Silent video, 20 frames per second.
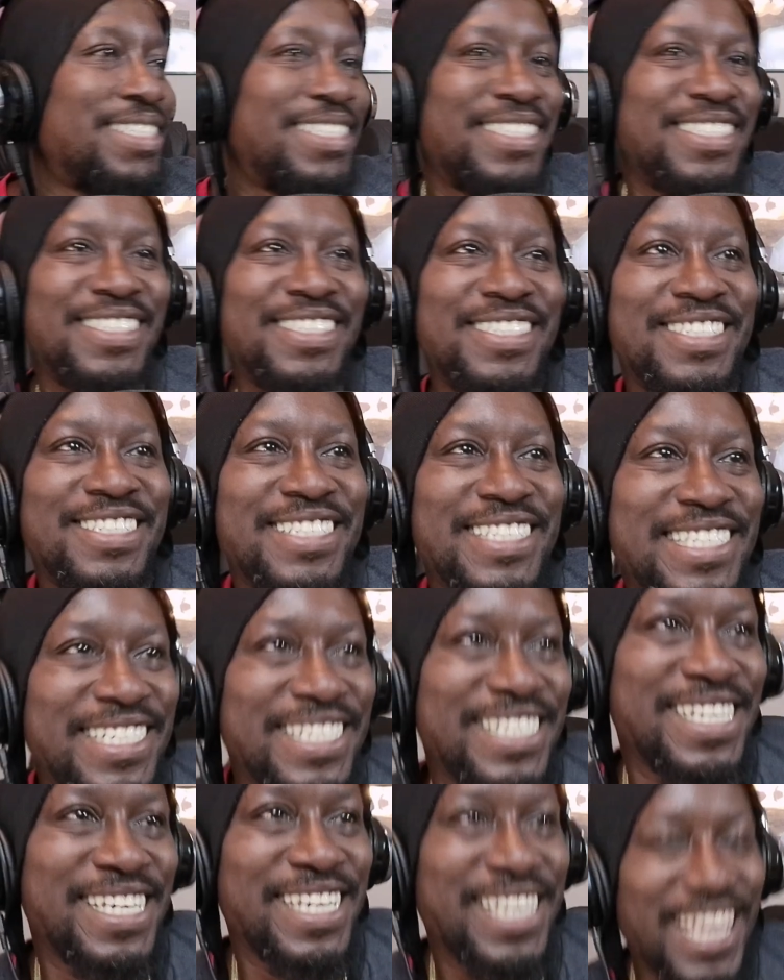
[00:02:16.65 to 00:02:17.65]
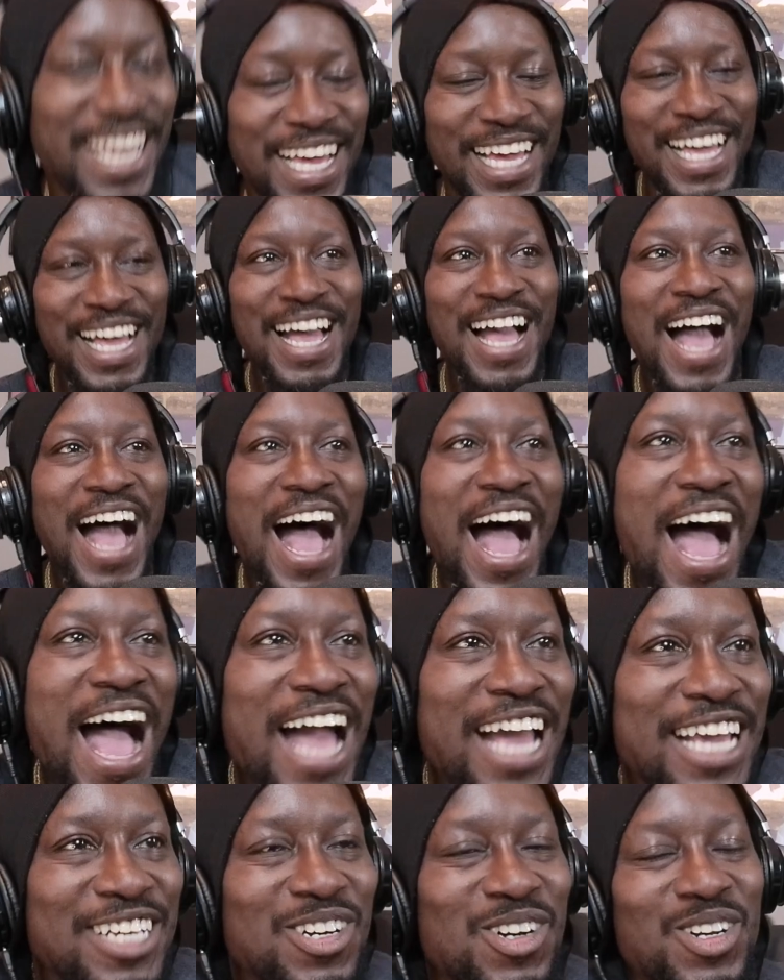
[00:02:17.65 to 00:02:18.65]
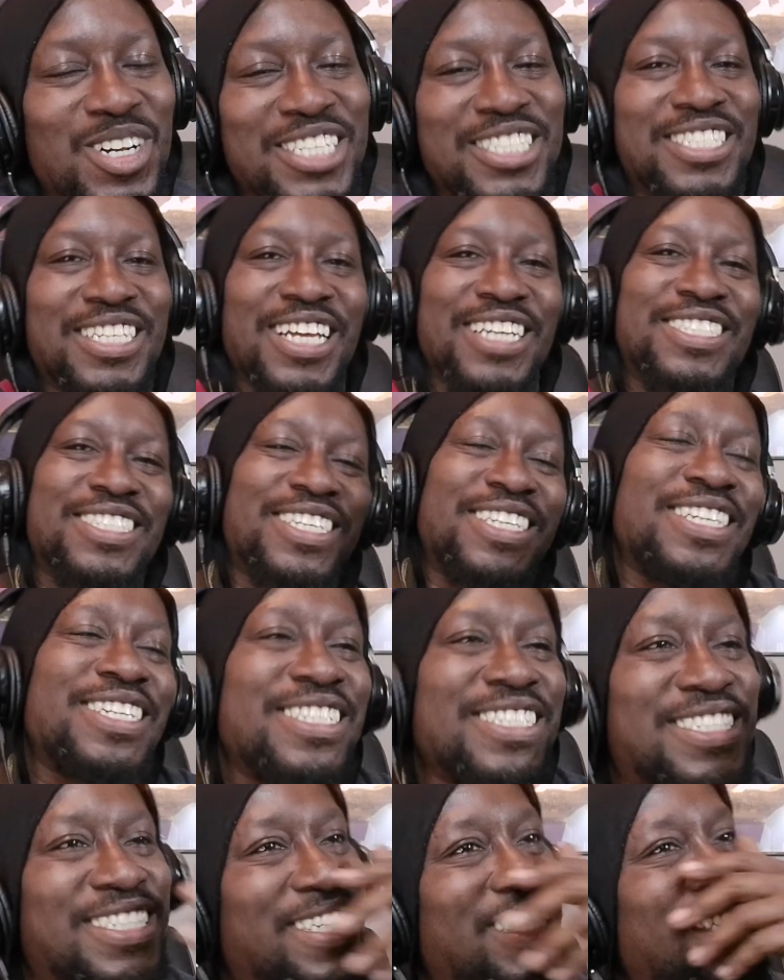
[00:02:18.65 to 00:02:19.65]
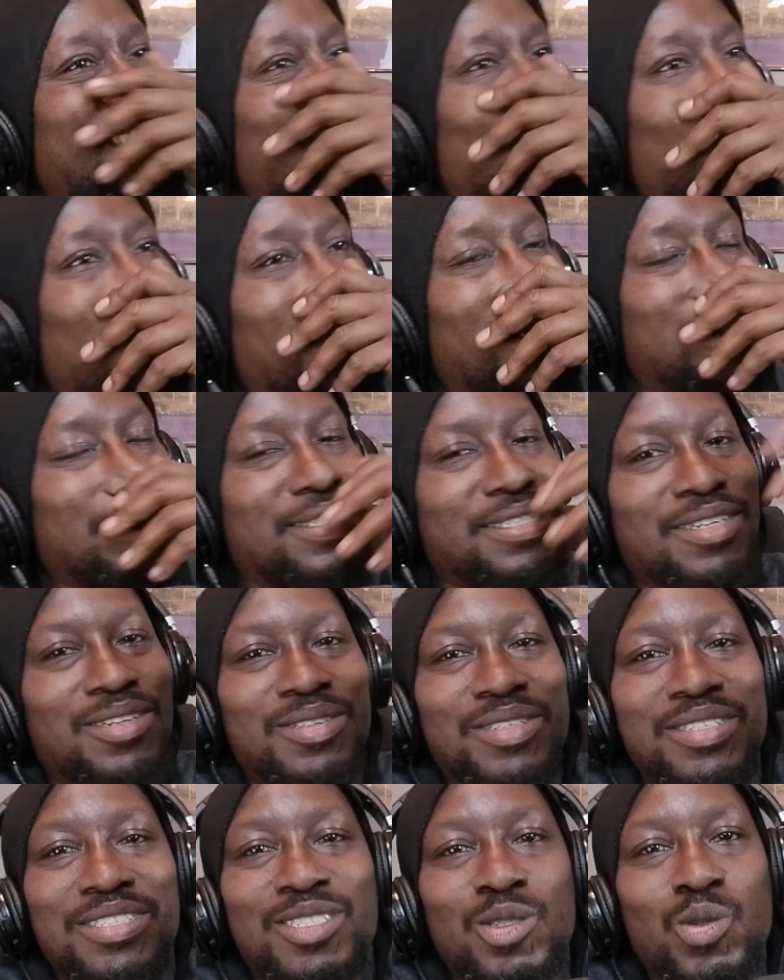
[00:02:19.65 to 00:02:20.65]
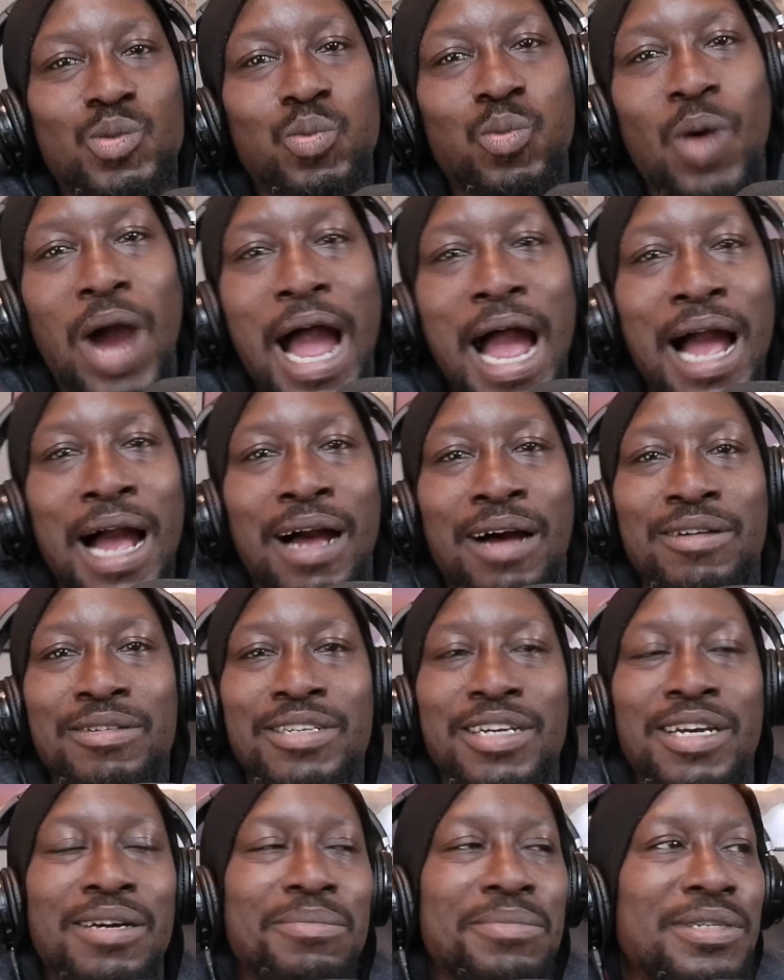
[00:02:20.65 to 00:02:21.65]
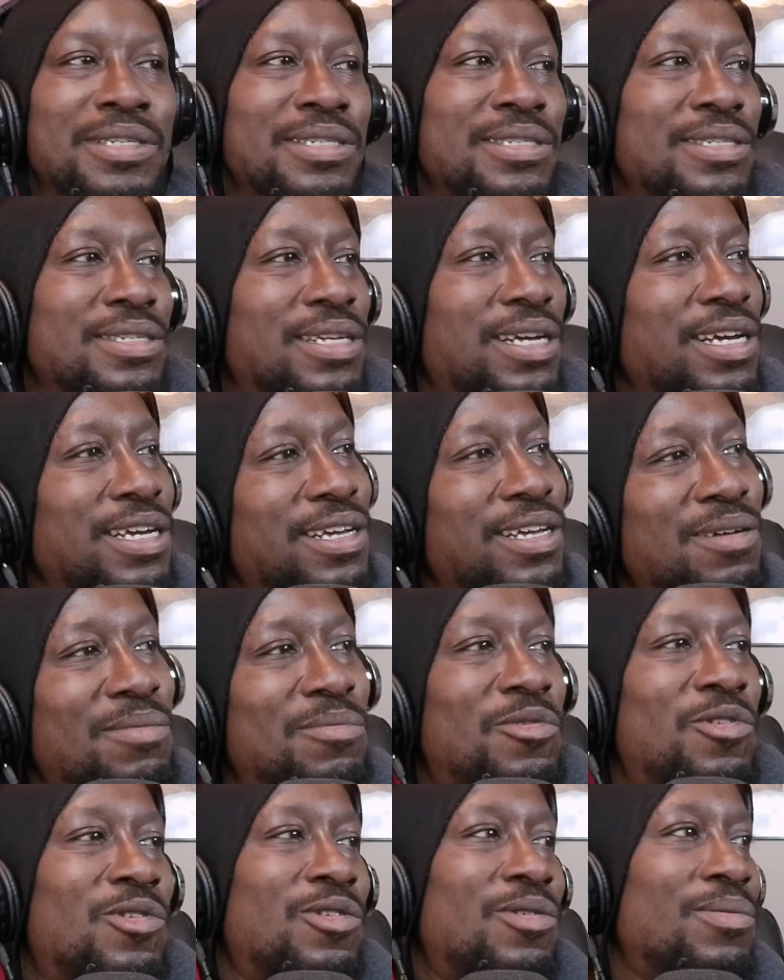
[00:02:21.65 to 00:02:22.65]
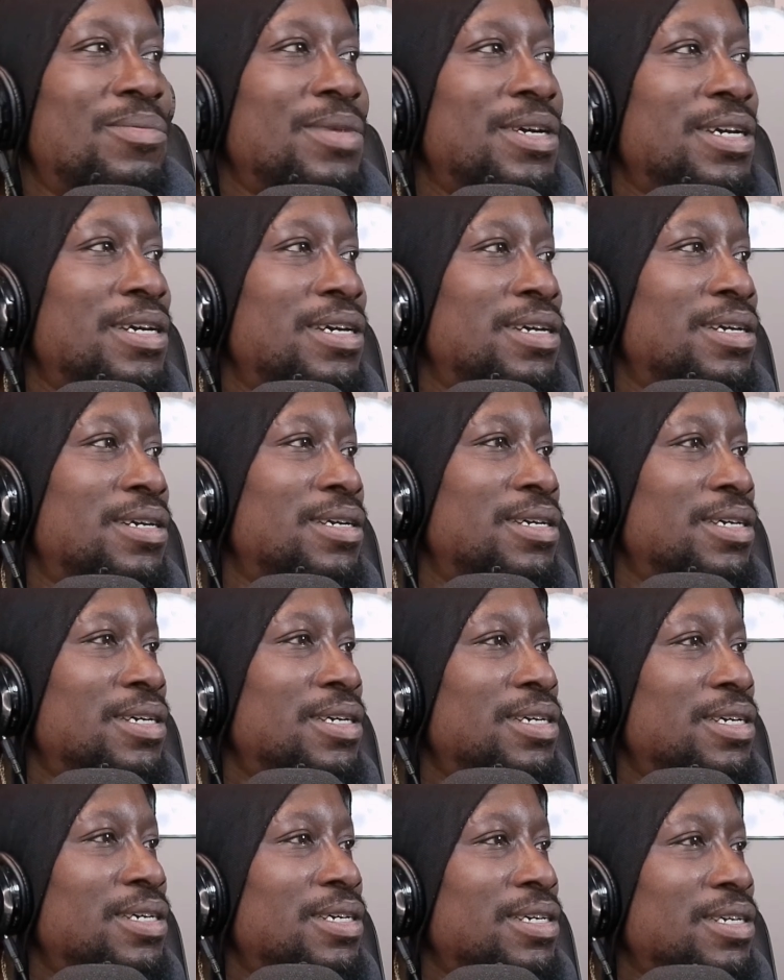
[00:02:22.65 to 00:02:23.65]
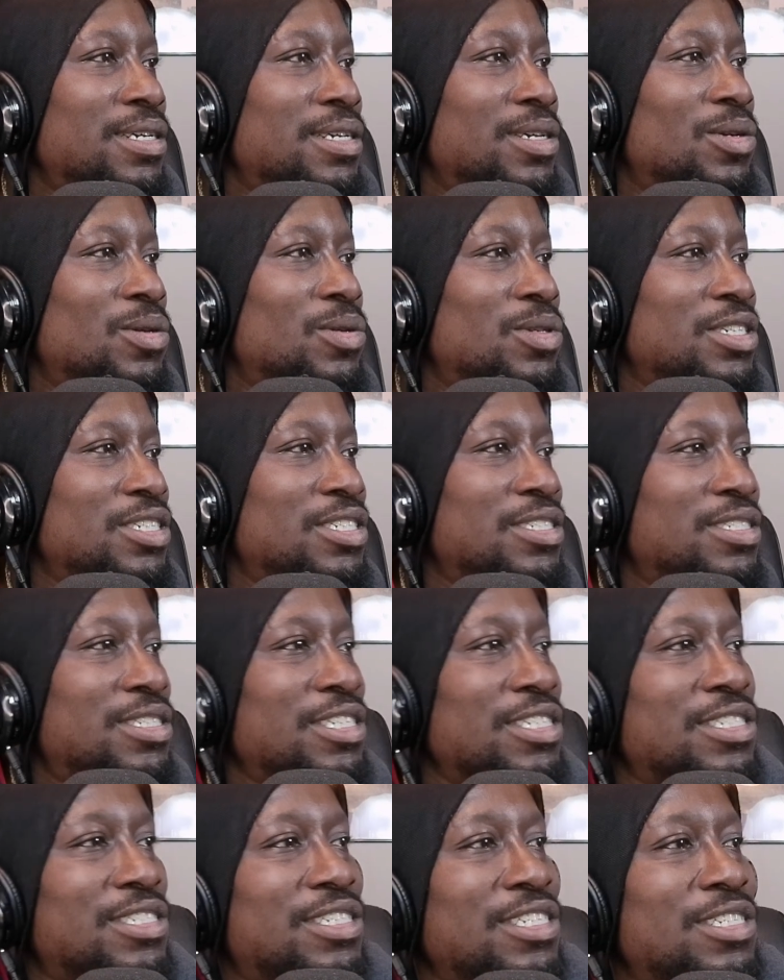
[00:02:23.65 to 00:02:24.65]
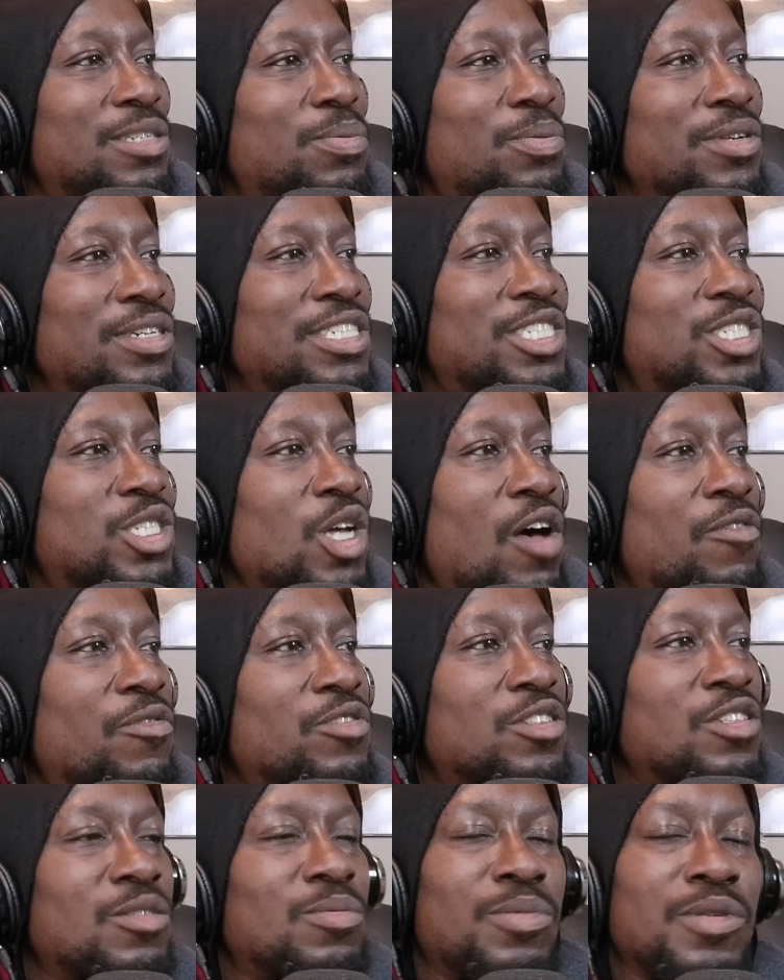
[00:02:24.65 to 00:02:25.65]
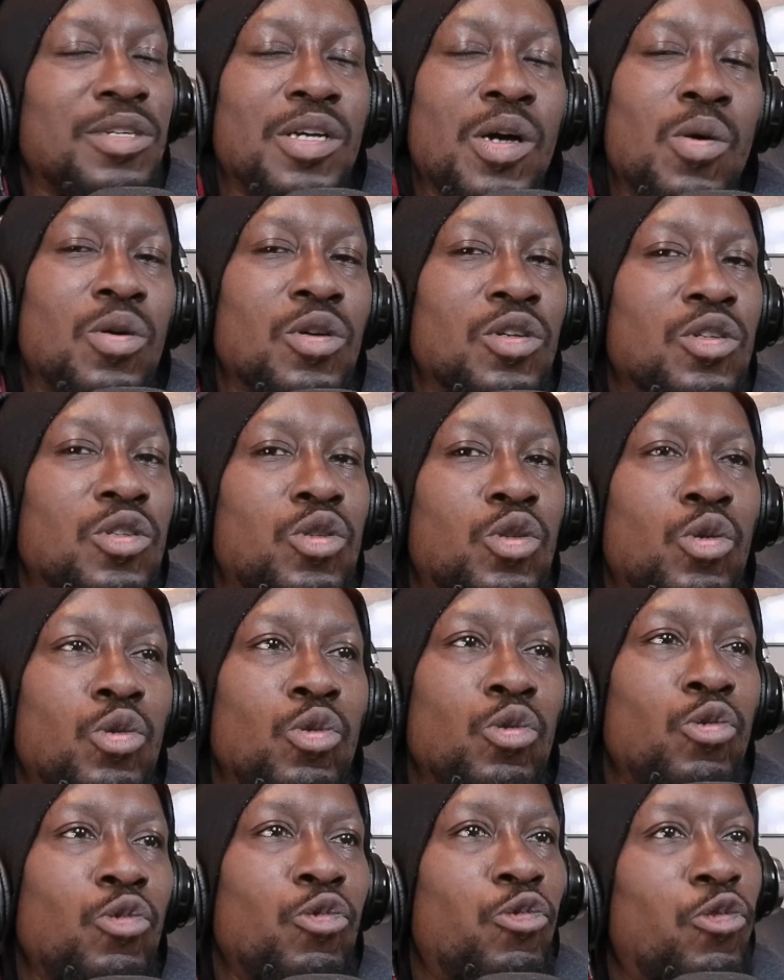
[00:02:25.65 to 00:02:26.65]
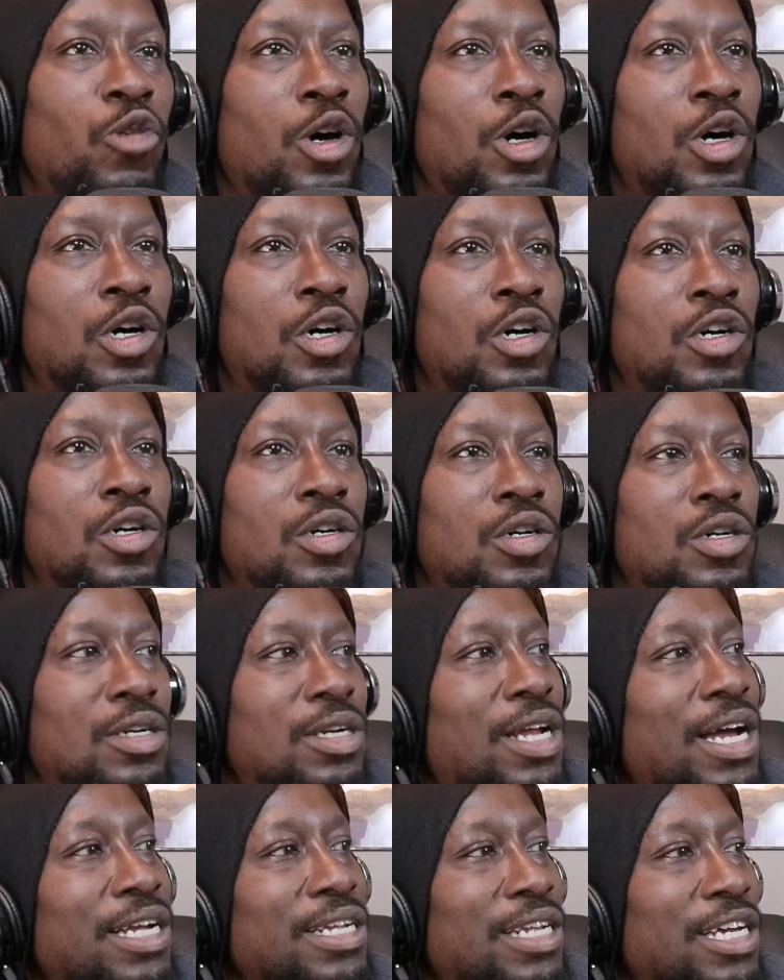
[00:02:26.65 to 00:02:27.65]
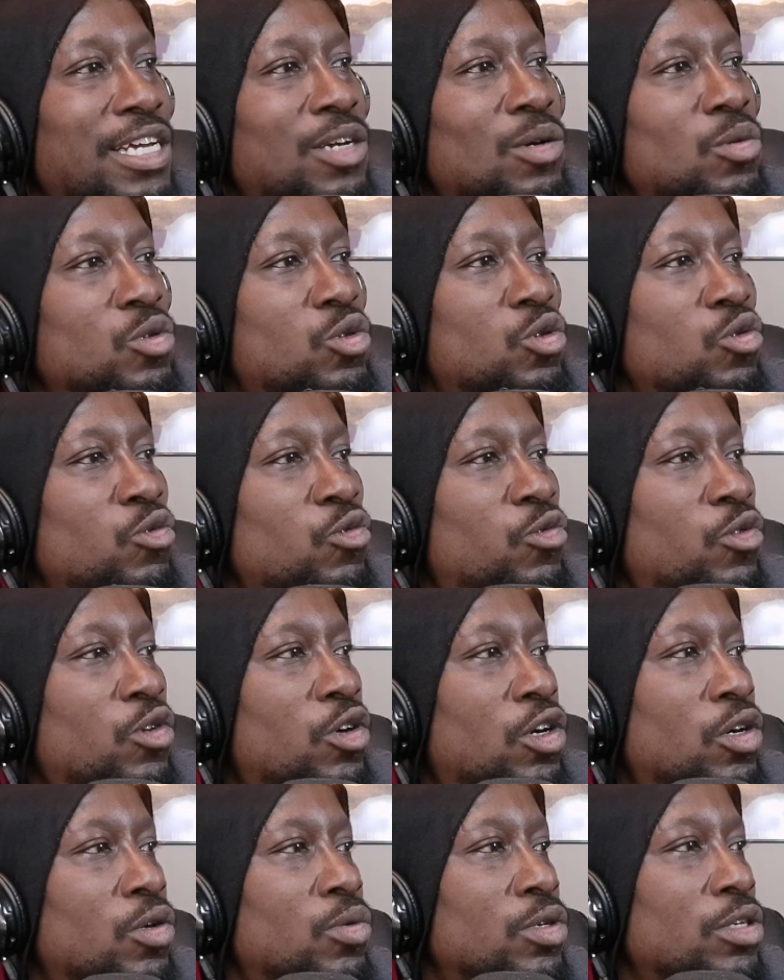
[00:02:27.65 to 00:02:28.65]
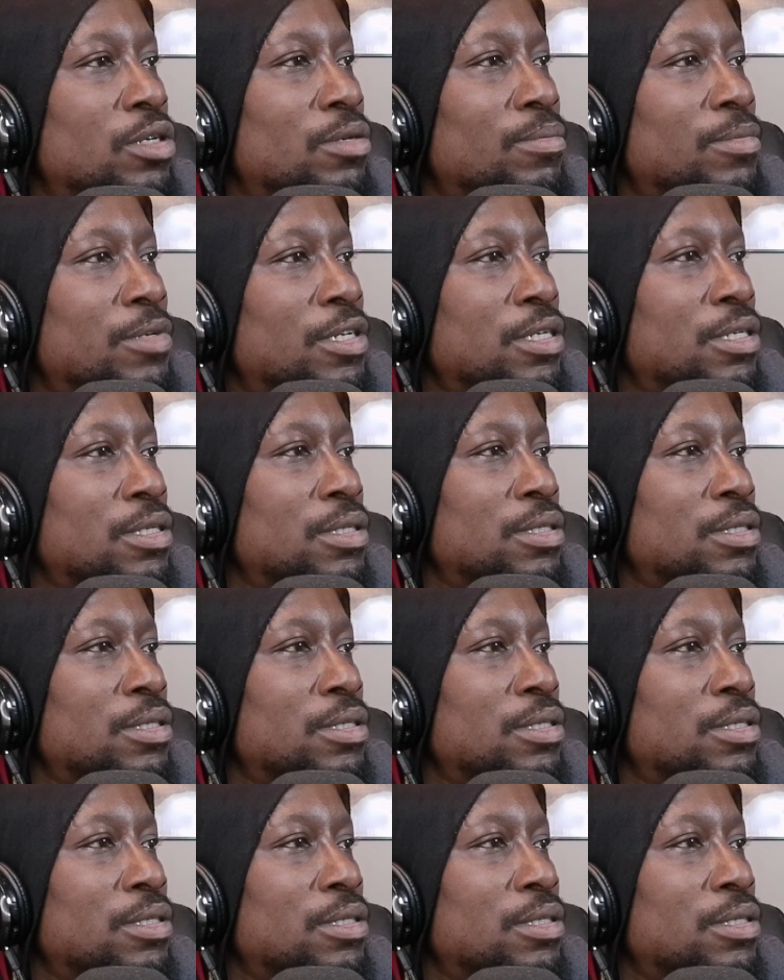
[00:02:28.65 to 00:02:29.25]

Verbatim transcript: All right, yo, let's let's get into this, man, cause yo, this is wild. You know what I mean? Like, come on, man. Yo, these these these police officers be going too far. Like, they go too far with it, man.